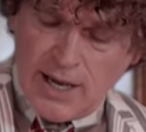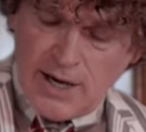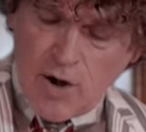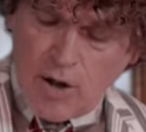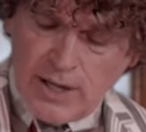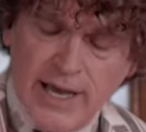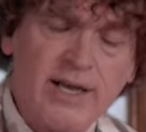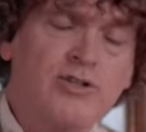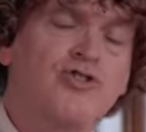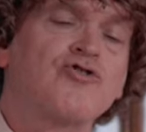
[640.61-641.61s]
and all
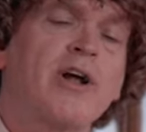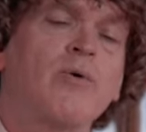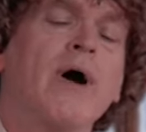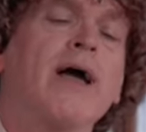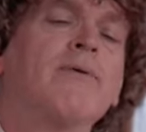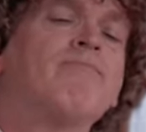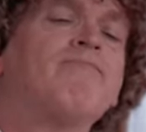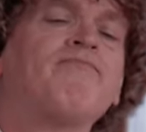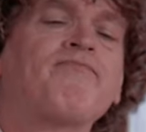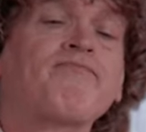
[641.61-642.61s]
his straightway."
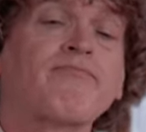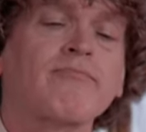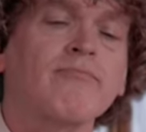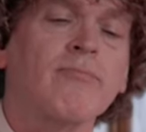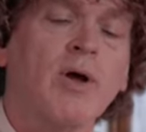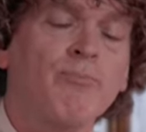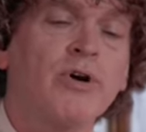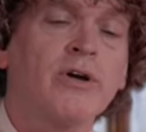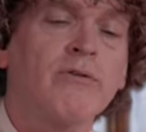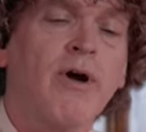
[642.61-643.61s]

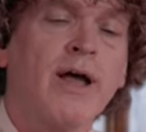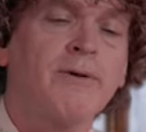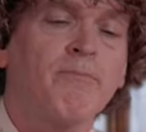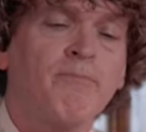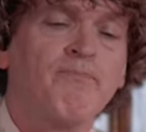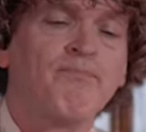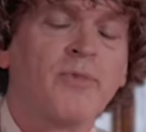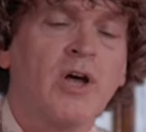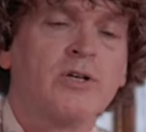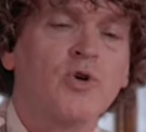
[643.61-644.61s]
Pretty good, right?
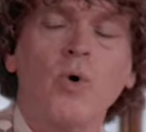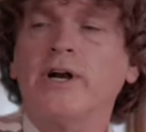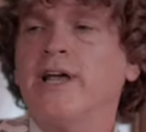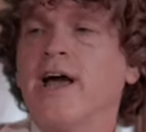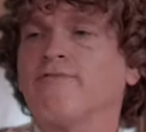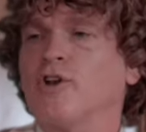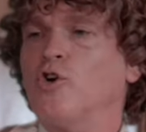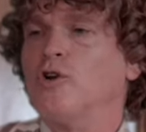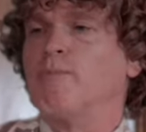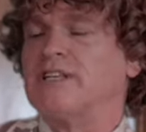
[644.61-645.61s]
So what did he have to
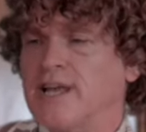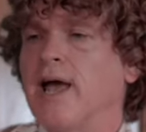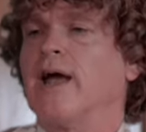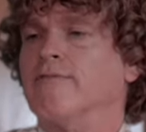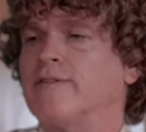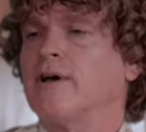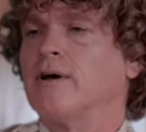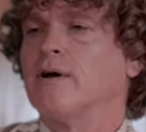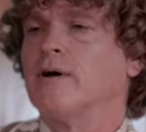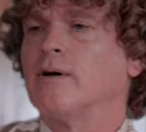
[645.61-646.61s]
do to be saved?
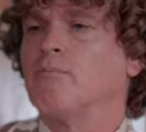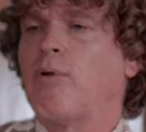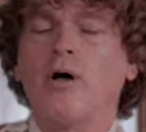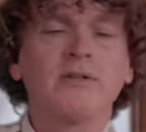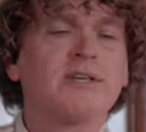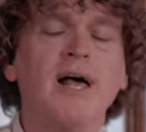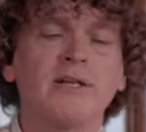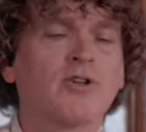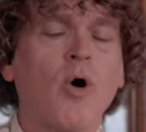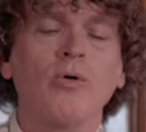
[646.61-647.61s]
Paul and
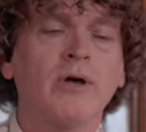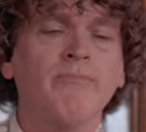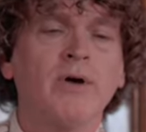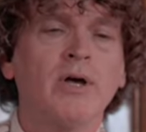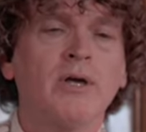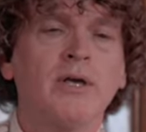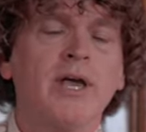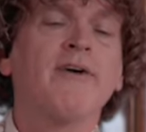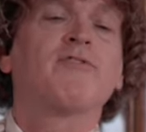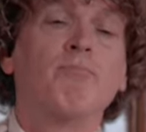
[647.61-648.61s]
Silas told him,
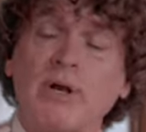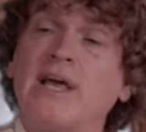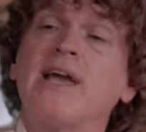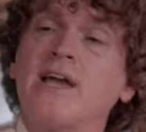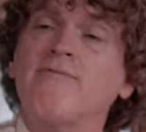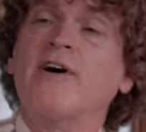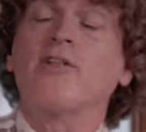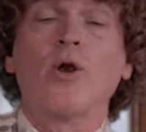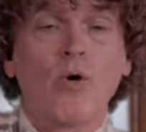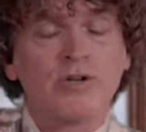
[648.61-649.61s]
you have to believe on
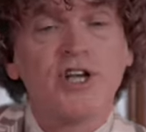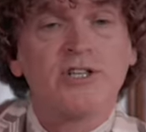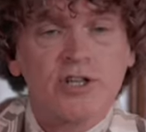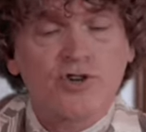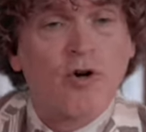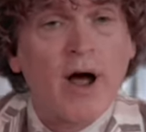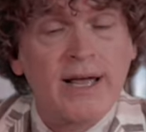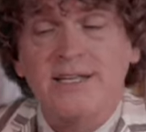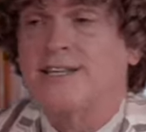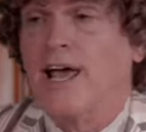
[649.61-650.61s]
the Lord Jesus
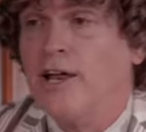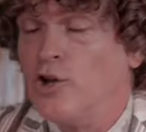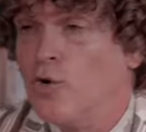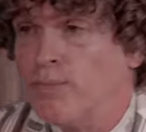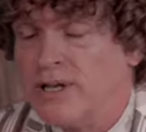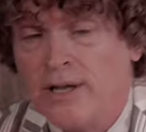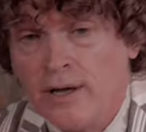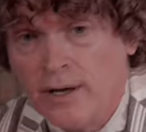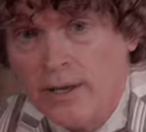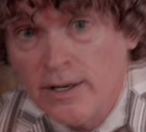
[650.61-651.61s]
Christ and you will be
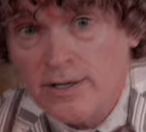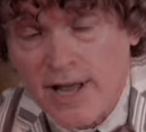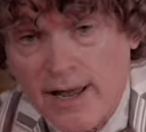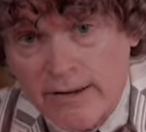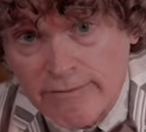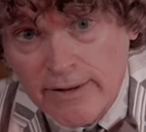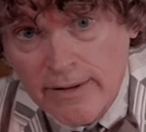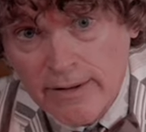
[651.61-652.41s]
saved.